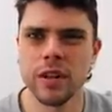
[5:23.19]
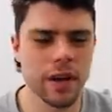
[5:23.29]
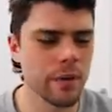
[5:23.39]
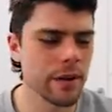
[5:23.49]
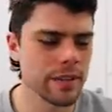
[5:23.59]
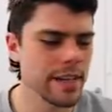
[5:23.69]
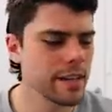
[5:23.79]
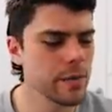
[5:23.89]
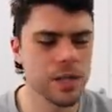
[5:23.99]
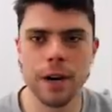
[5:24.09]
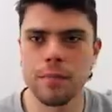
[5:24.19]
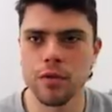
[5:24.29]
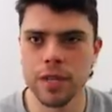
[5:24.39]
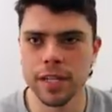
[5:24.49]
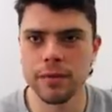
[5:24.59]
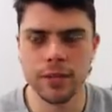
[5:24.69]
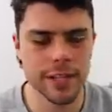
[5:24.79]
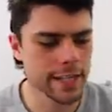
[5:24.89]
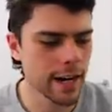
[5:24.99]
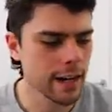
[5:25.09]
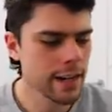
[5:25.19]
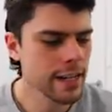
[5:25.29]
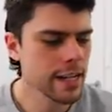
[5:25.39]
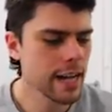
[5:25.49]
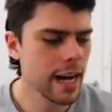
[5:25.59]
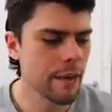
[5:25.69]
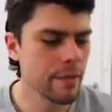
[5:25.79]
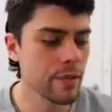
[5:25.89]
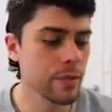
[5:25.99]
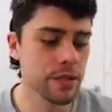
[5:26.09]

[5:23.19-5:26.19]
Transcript: I, I want to say he retired pretty, pretty young, uh, but he was